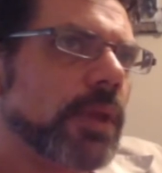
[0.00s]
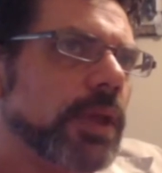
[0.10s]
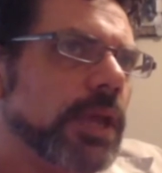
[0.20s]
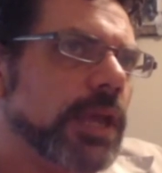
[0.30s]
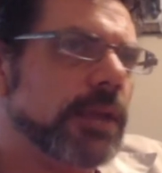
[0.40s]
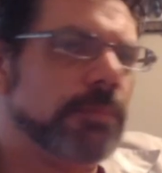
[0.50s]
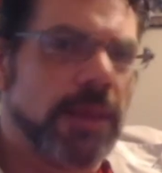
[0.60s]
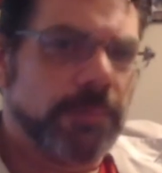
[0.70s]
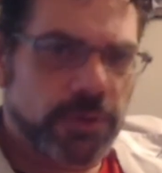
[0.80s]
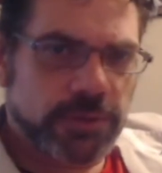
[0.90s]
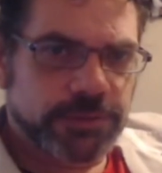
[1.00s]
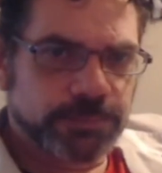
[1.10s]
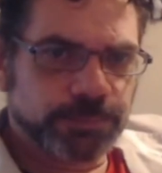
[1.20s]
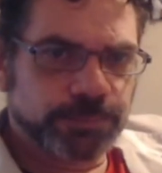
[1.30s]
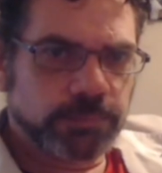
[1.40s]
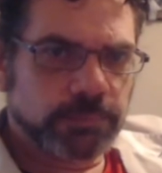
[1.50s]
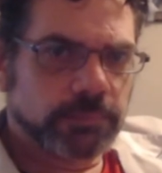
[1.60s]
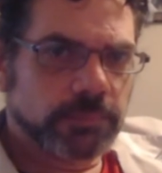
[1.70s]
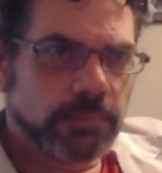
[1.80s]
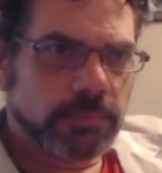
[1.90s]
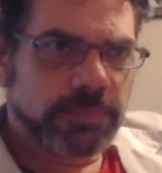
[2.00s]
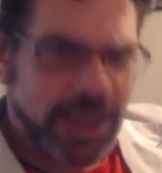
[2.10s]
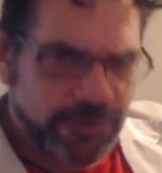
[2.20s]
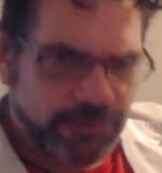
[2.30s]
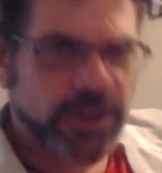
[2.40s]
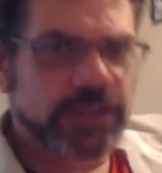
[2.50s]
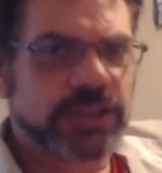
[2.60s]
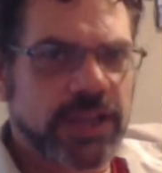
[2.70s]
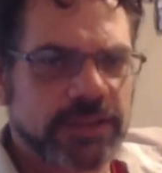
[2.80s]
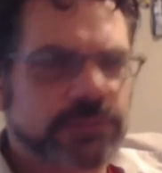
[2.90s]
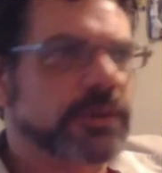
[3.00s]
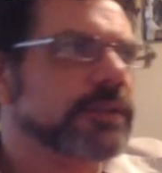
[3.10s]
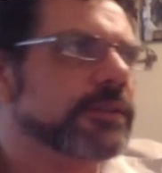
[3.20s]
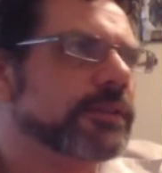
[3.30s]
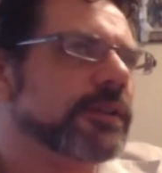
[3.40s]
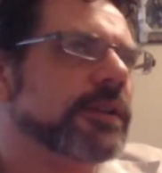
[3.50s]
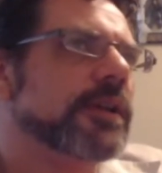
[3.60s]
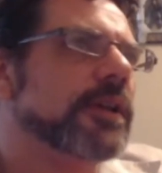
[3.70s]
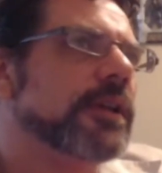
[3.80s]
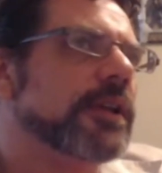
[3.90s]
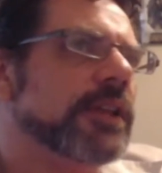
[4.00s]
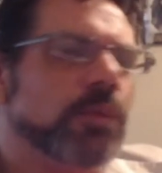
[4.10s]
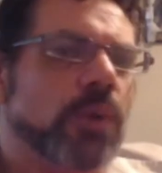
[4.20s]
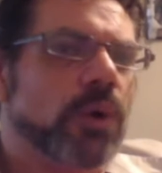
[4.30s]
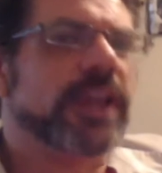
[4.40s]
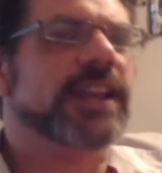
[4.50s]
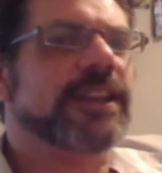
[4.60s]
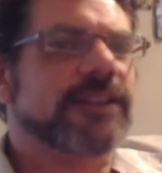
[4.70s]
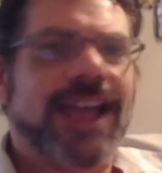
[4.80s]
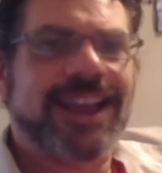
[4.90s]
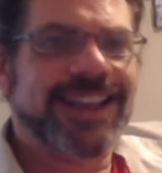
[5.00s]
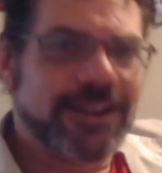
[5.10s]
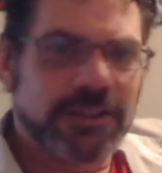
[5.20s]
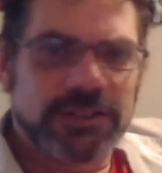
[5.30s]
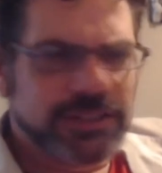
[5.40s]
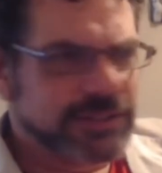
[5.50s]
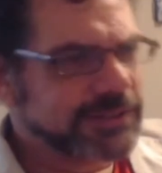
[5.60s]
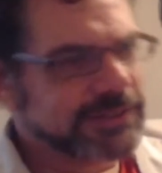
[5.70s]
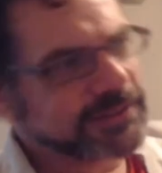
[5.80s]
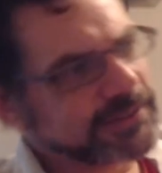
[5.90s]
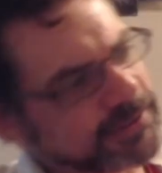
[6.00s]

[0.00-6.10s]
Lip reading: in my books, that franchise, but that woke idiot ideology, these